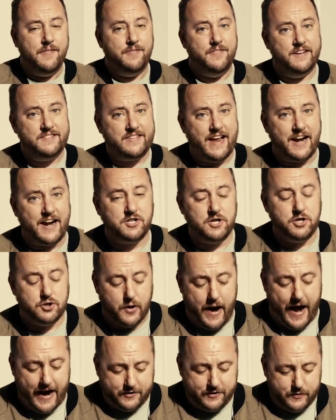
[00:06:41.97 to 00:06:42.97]
This actually
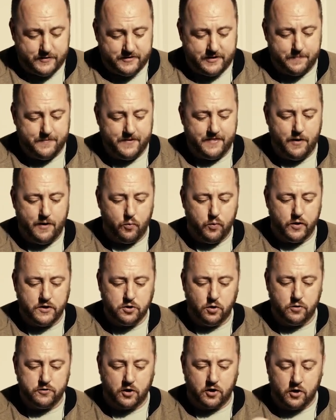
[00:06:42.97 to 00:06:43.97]
tracks with something that we're
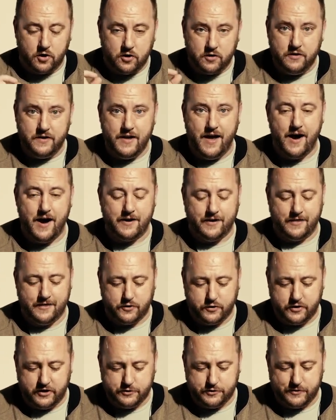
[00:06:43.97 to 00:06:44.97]
told early on in the
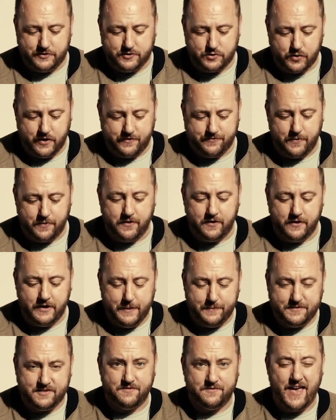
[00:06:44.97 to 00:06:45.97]
Christmas story from the
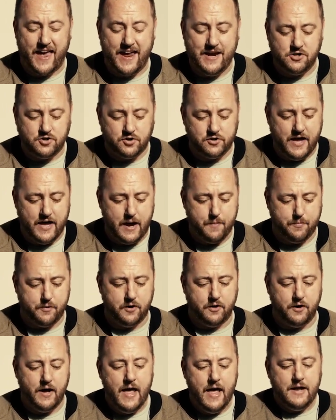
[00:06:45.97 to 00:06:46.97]
lips of the angel
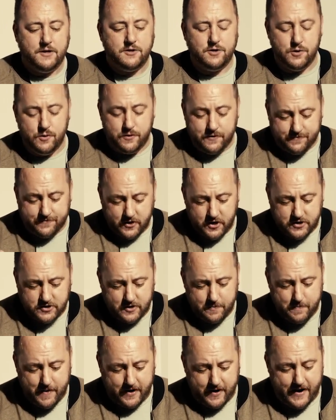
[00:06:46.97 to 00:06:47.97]
Gabriel to the
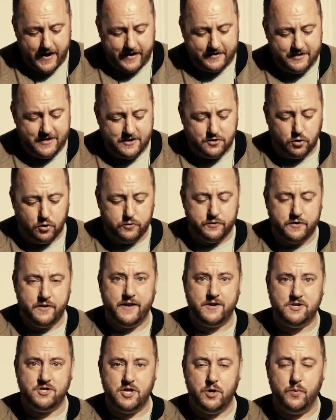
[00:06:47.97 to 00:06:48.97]
Virgin Mary as he told her
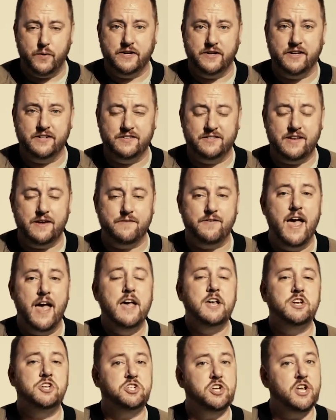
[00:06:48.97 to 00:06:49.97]
that she would conceive.
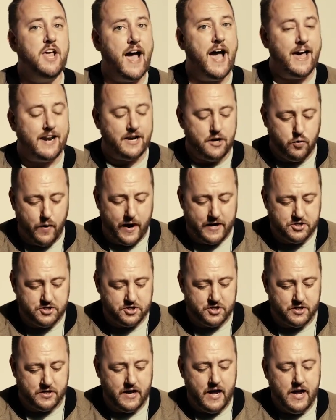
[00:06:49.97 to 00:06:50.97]
She had a
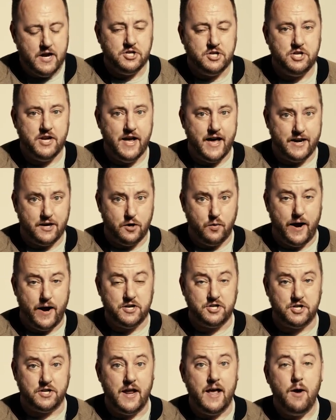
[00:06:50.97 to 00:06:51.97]
question she had a
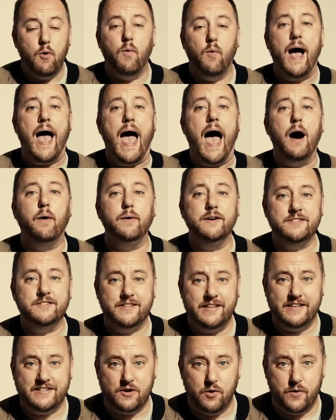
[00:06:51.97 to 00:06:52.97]
question. Well, how is
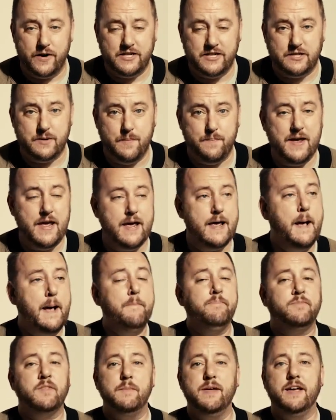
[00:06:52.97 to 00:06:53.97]
this going to be
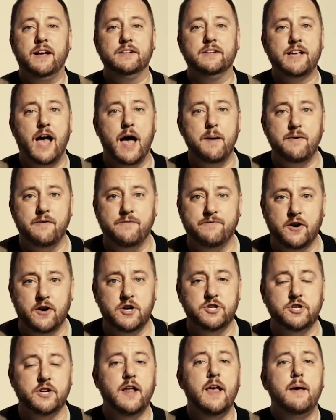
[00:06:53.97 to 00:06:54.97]
because I'm a
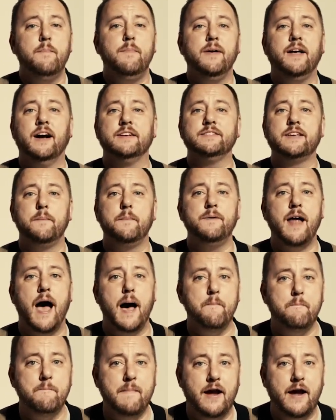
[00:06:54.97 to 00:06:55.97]
virgin, because I'm
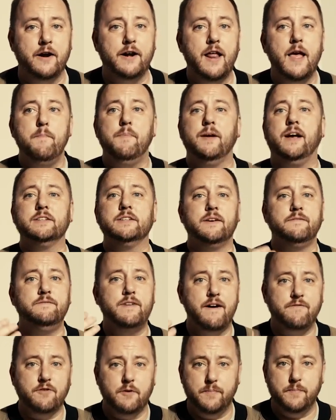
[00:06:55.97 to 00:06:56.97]
not married, because I've
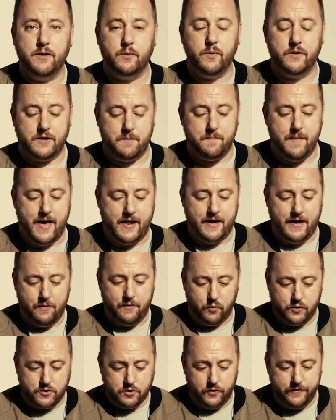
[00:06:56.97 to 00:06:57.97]
never been with a man? And
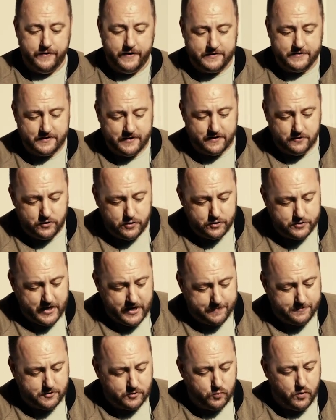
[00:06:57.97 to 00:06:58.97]
we're told this in Luke
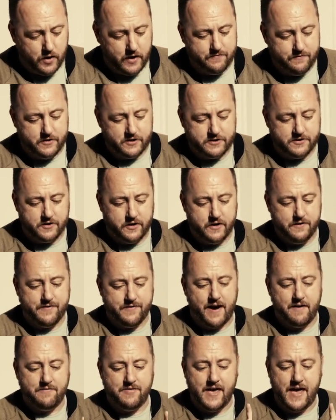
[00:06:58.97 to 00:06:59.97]
chapter 1, verse
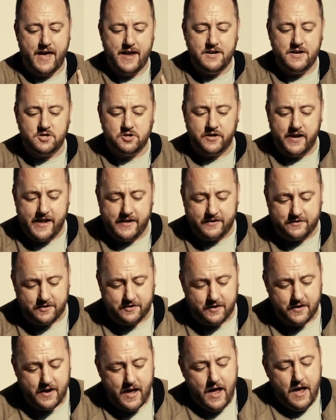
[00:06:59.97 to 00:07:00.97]
35. The angel
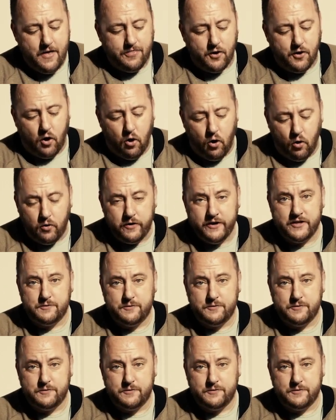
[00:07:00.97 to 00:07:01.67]
answered, The Holy